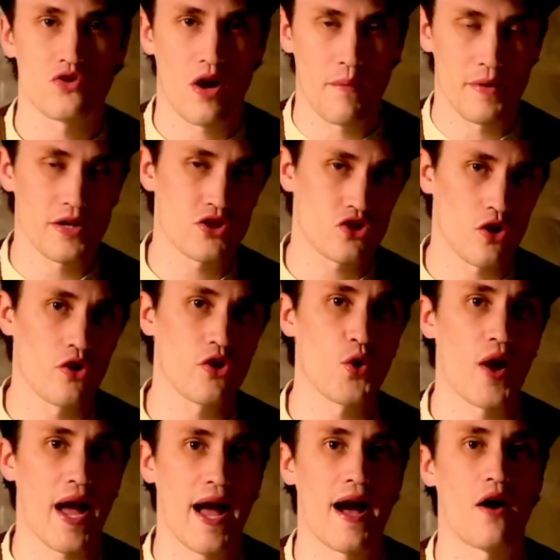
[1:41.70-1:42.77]
I'm going to show
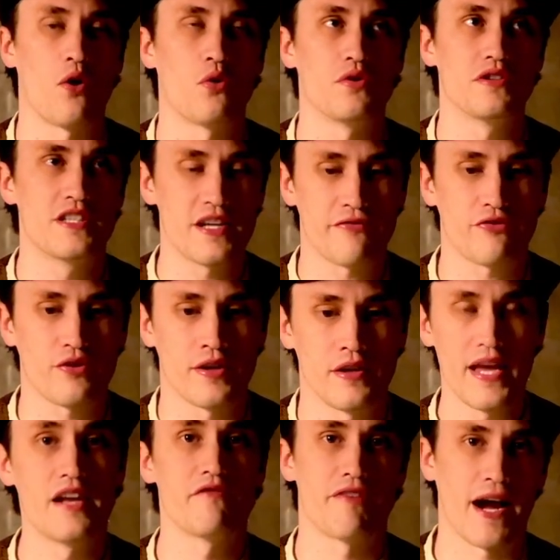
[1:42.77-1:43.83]
you how
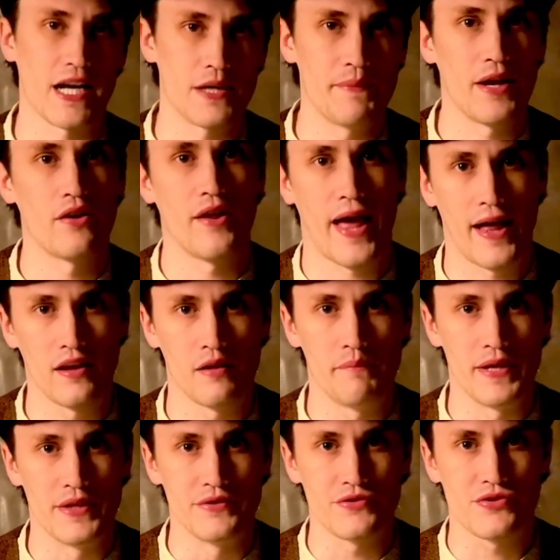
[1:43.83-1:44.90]
different environmental
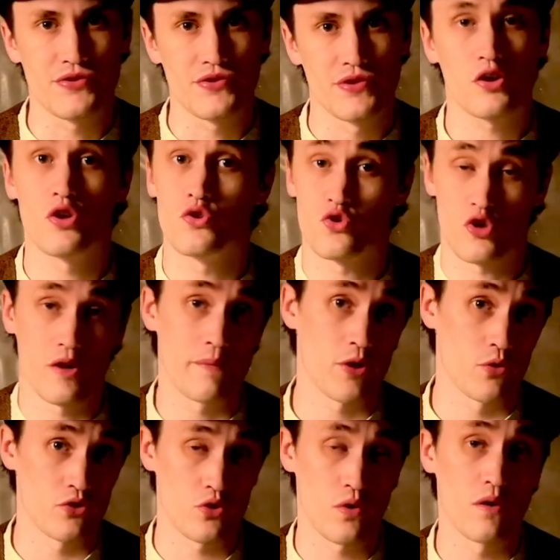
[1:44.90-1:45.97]
elements
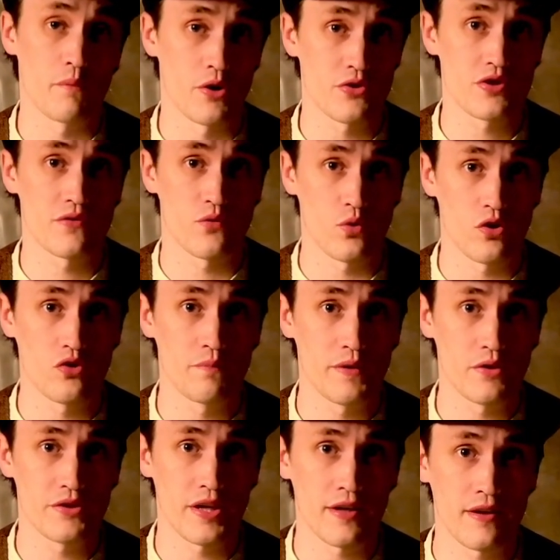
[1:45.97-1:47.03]
contribute to immersive world
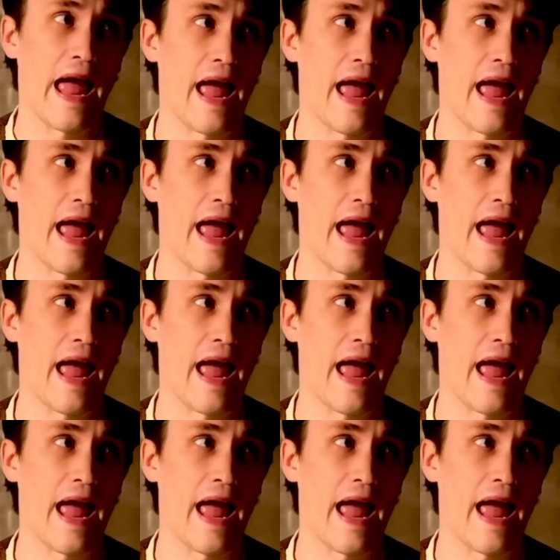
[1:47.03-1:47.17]
building,